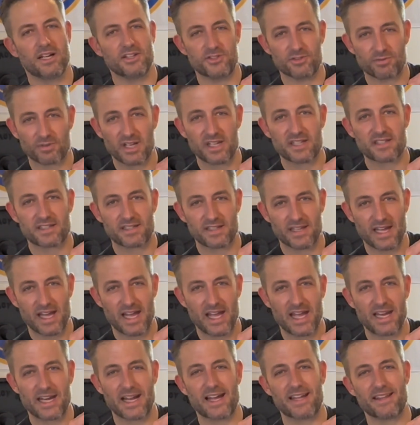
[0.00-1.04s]
address
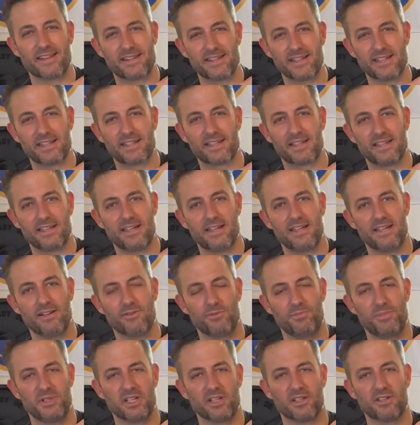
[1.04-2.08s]
that, I think
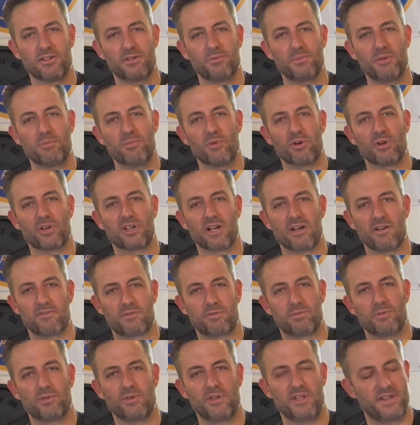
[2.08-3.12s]
it would be a little bit more
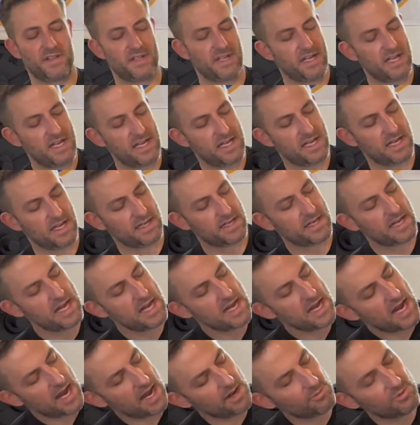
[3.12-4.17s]
comfortable in the hand.
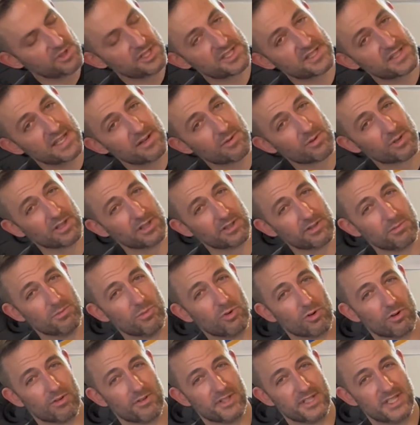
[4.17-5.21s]
I wish they were a little
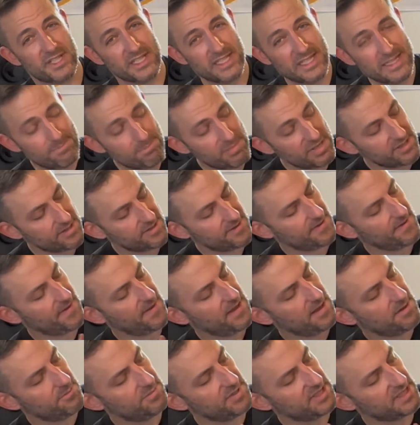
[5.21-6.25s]
more deep,
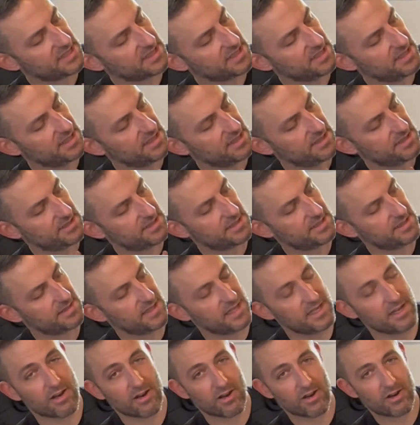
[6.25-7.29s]
because
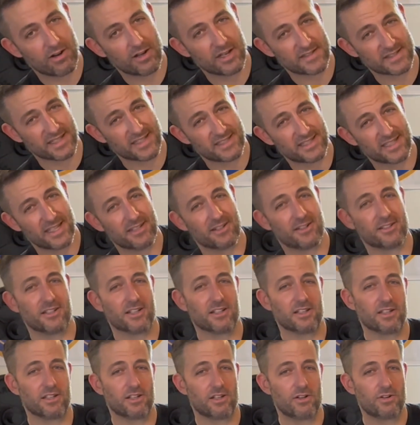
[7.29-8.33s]
they are, as I said, on
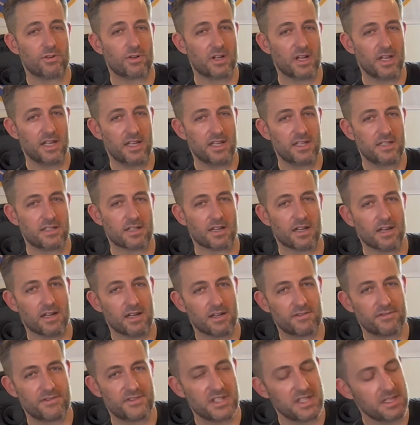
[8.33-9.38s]
the lower end
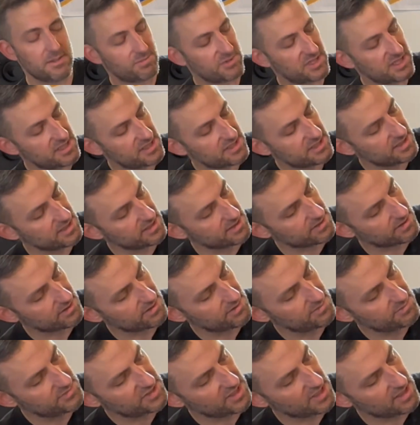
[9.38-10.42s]
of deep dish in
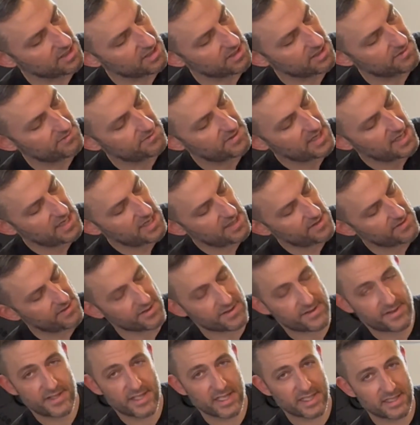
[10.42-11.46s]
terms of
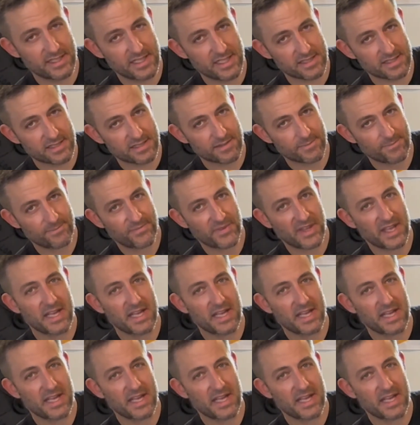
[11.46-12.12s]
the thickness.